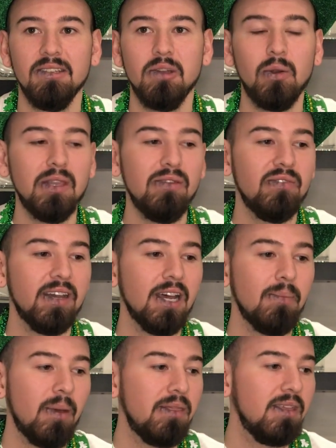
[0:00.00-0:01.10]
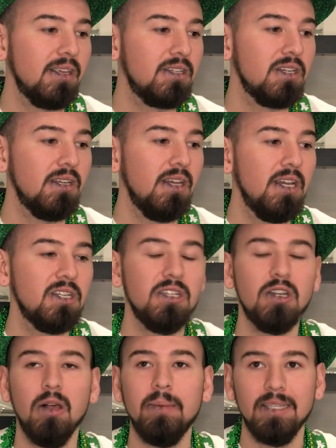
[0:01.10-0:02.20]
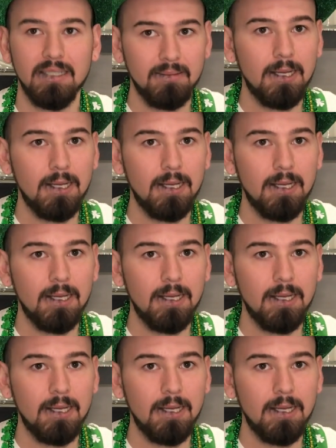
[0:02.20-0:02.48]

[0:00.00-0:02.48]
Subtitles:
totally fed up. I think she told me,